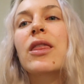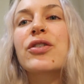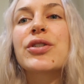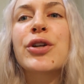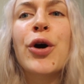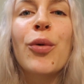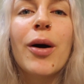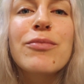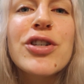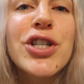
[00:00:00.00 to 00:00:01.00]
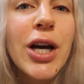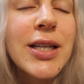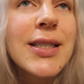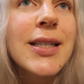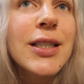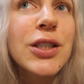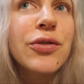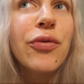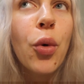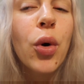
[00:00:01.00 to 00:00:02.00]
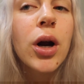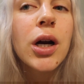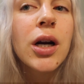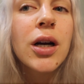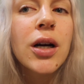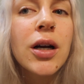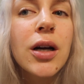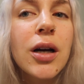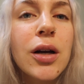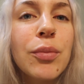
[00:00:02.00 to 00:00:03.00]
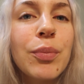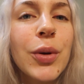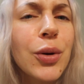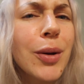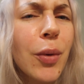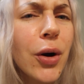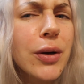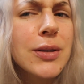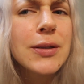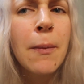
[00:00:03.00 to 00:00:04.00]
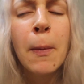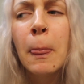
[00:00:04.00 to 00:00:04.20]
There's no justice for beauty marks.